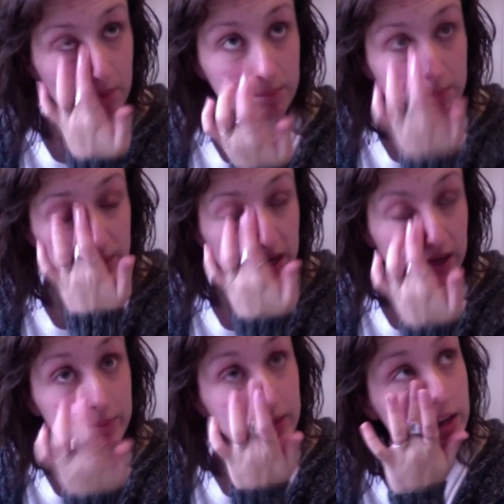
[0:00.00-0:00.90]

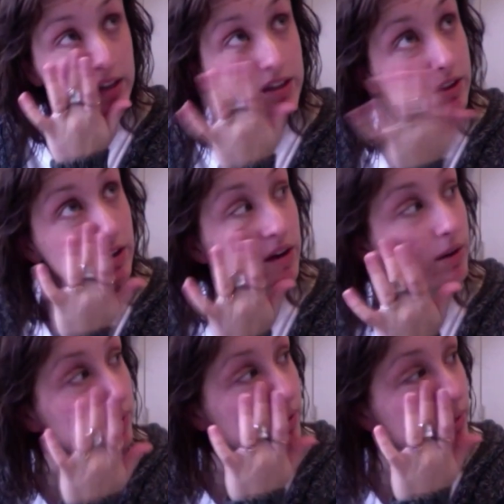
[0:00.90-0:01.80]
Makeup man, dude.
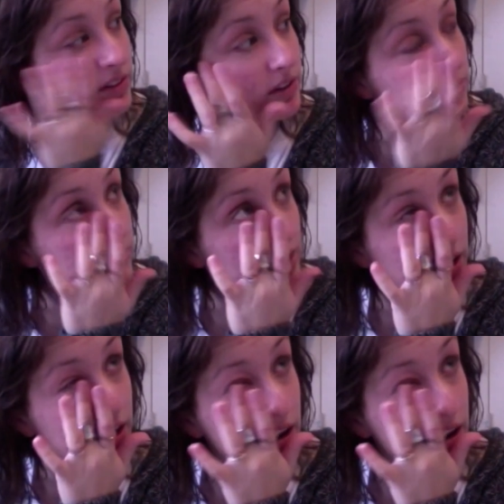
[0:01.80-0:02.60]
What did we ever do without it?